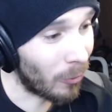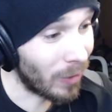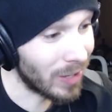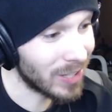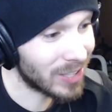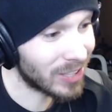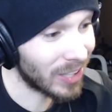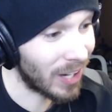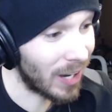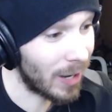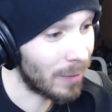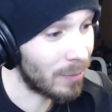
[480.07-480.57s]
one
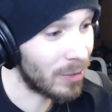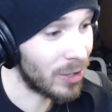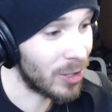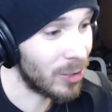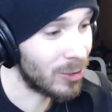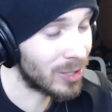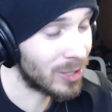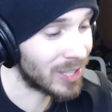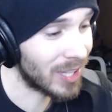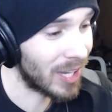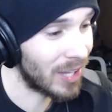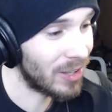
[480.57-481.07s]
time
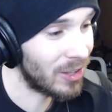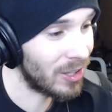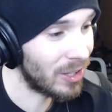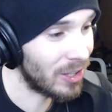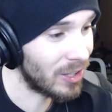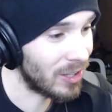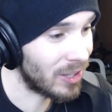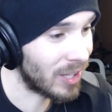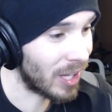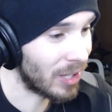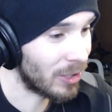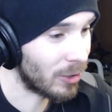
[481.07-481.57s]
you said
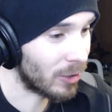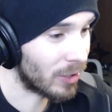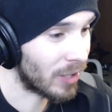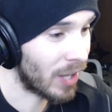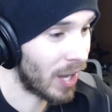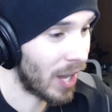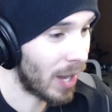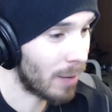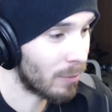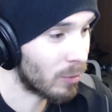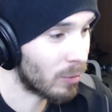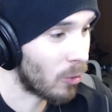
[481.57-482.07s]
that your
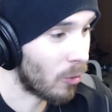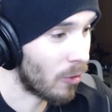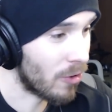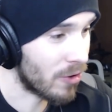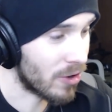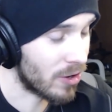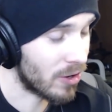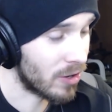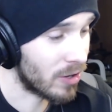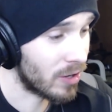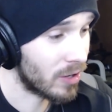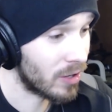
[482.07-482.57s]

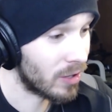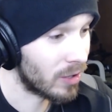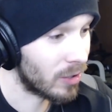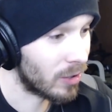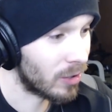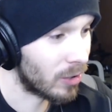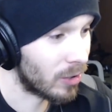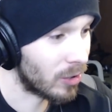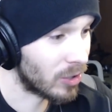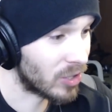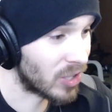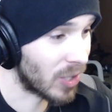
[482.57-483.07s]
camcorder
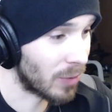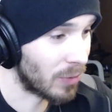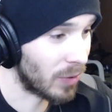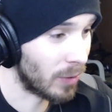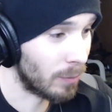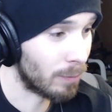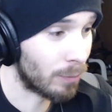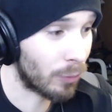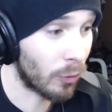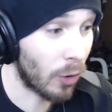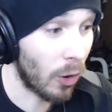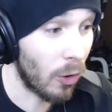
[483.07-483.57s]
or
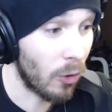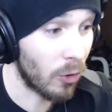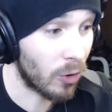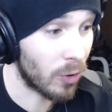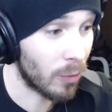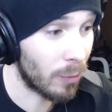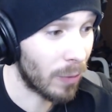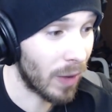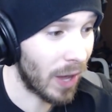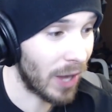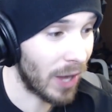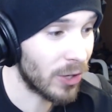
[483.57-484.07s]
something
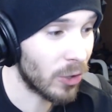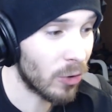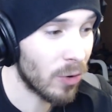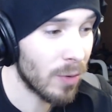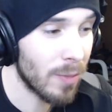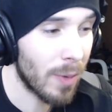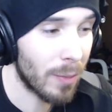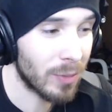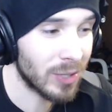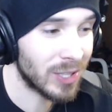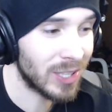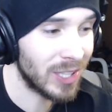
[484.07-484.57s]
broke, but I don't
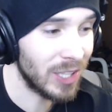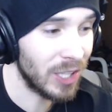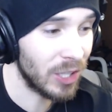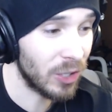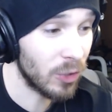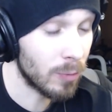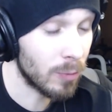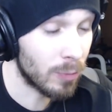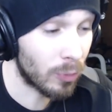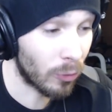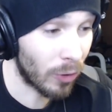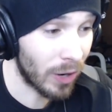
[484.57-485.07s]
remember seeing
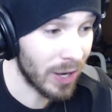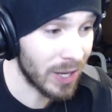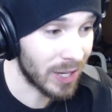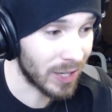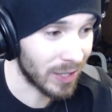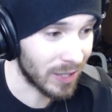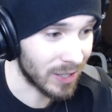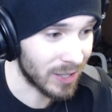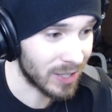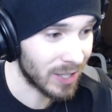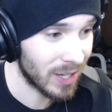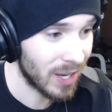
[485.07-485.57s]
you break
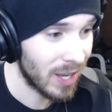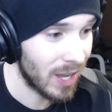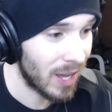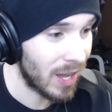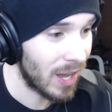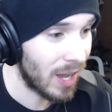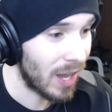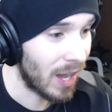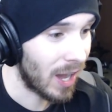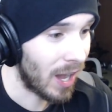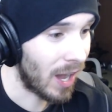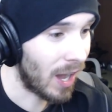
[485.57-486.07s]
it.
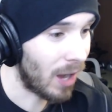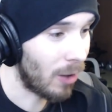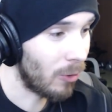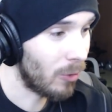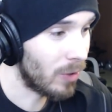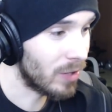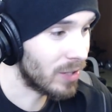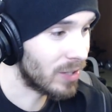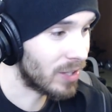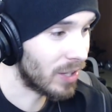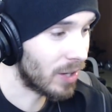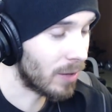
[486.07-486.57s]

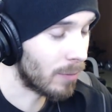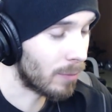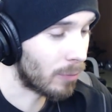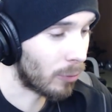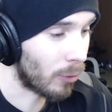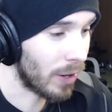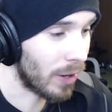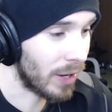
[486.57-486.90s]
How did it